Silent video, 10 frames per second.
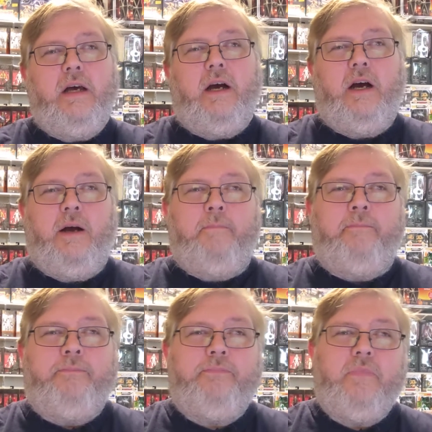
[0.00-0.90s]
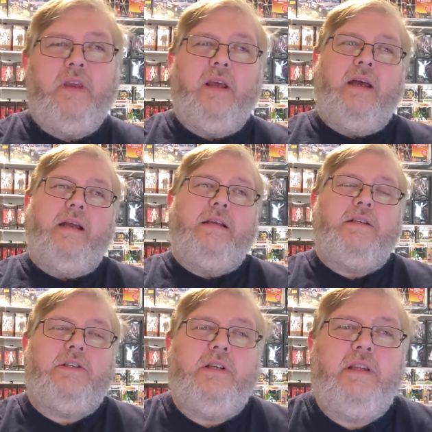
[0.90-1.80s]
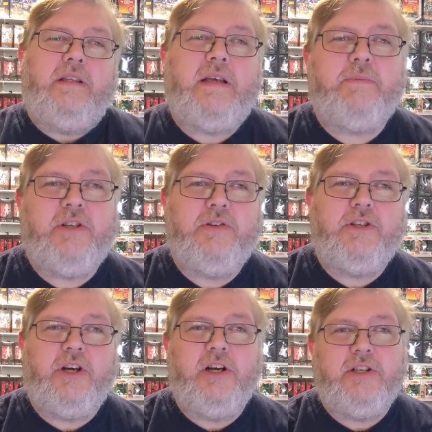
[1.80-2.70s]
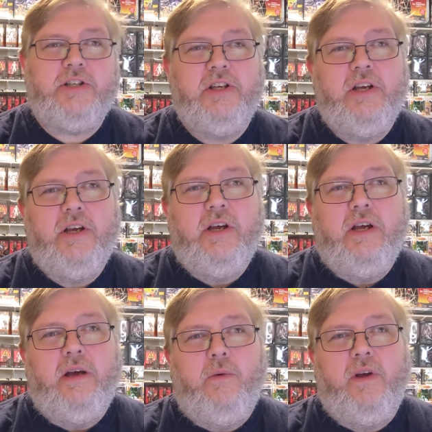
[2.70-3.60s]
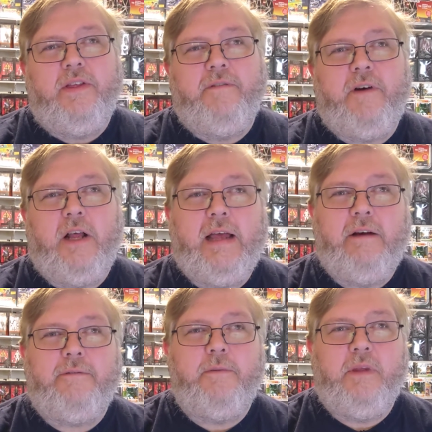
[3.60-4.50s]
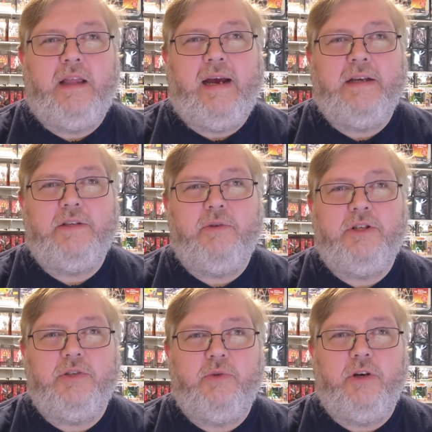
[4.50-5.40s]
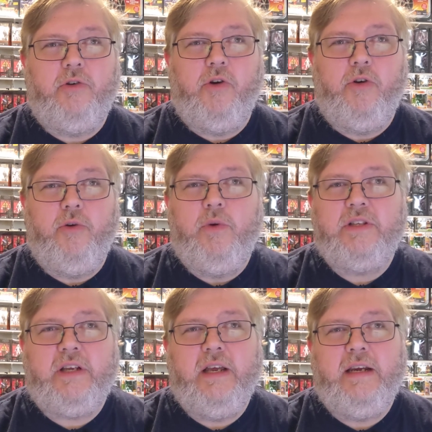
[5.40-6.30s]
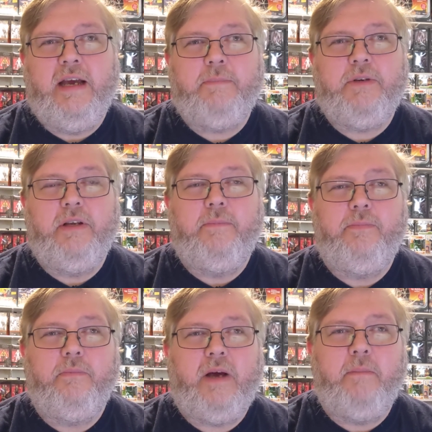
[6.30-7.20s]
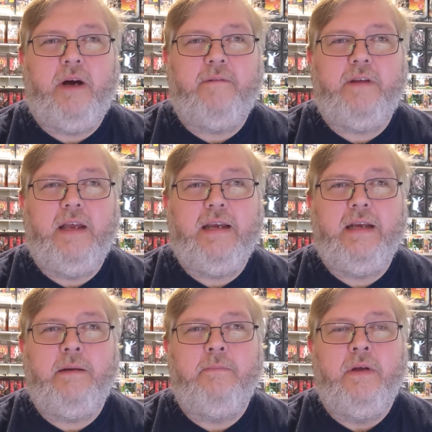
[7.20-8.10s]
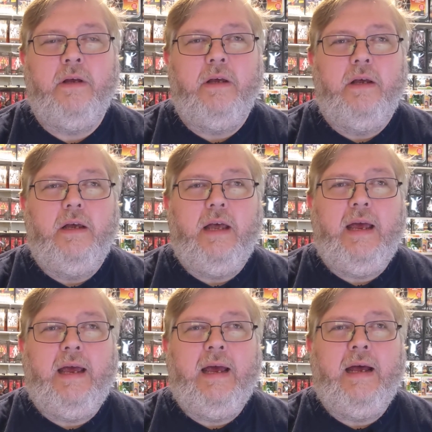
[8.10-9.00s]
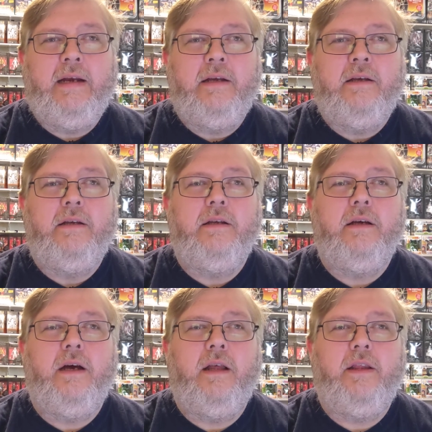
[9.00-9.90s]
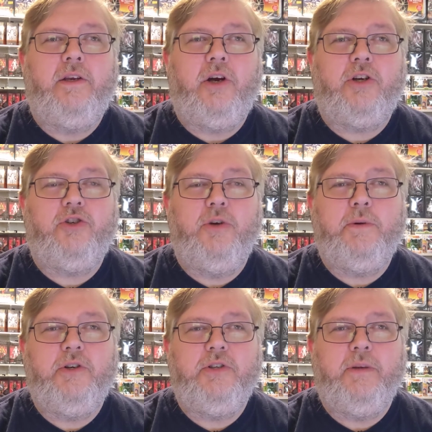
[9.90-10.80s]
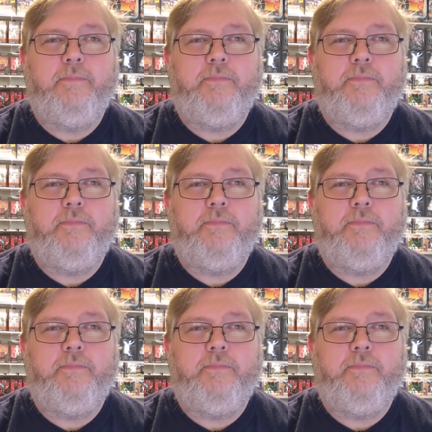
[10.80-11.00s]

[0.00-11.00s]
Um, this episode starts with the fallout from the last, which is where Grogu was kidnapped by Moff Gideon and the Dark Troopers.